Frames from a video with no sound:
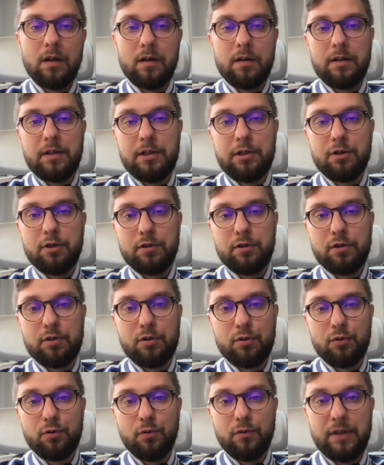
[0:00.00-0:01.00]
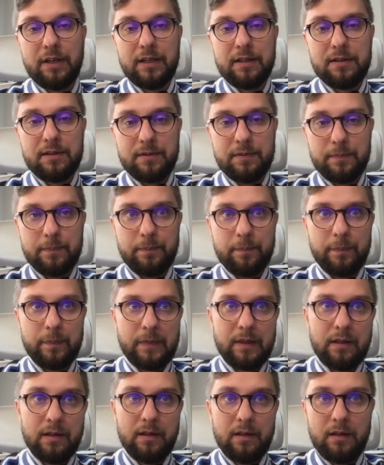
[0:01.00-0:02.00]
in order to do that,
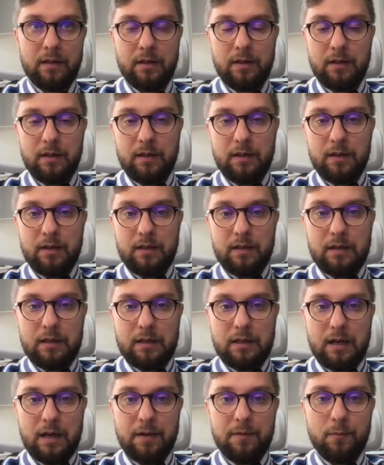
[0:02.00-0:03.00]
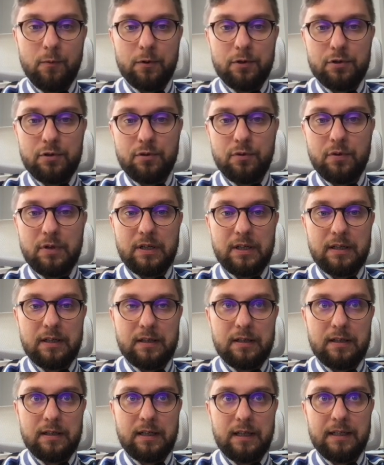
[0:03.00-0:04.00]
I want to
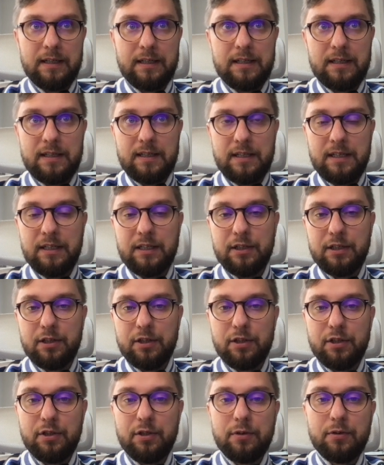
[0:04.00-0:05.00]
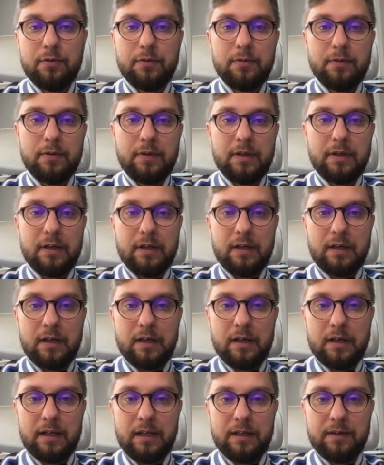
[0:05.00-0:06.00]
continue
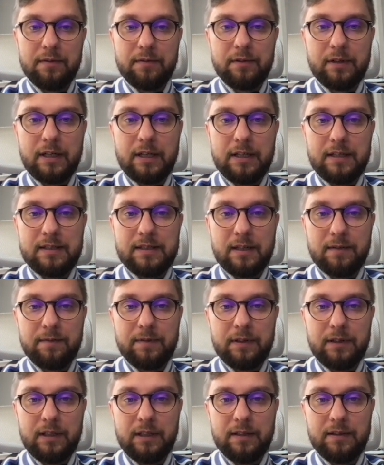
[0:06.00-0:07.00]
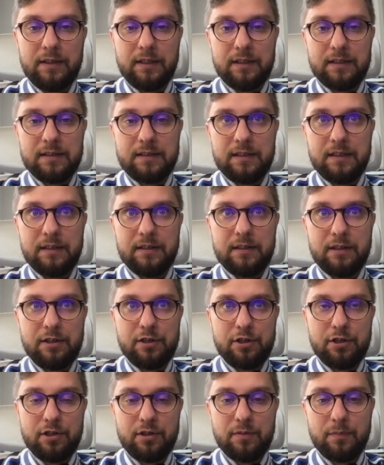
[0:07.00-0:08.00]
and write something like this:
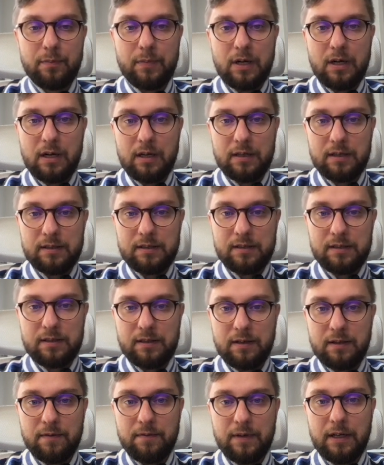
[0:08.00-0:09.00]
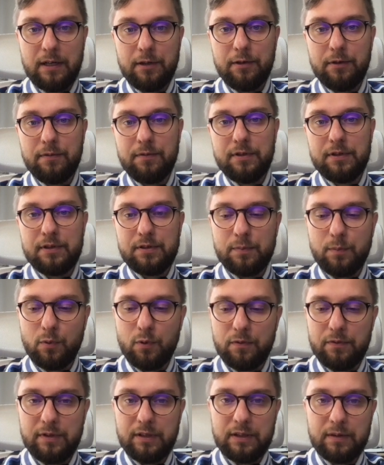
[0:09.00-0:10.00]
integer max value. If it's
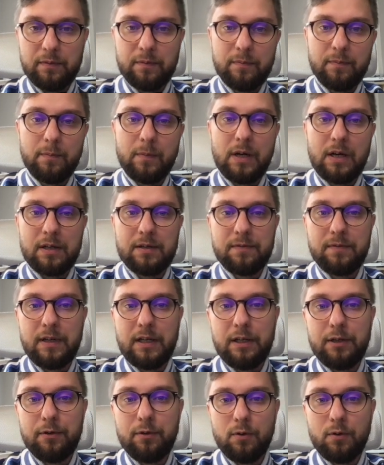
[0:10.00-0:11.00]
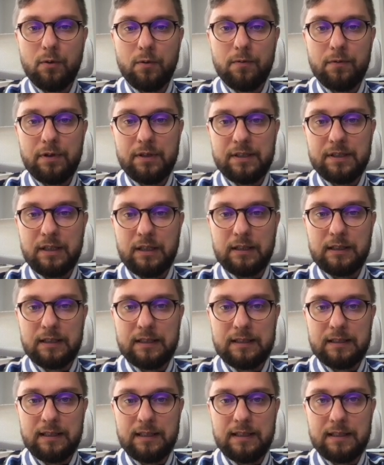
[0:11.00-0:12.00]
more than max value of result
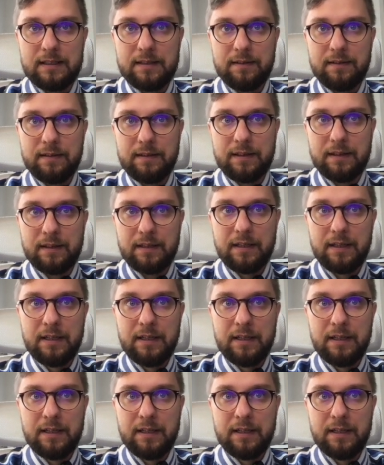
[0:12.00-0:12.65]
is less than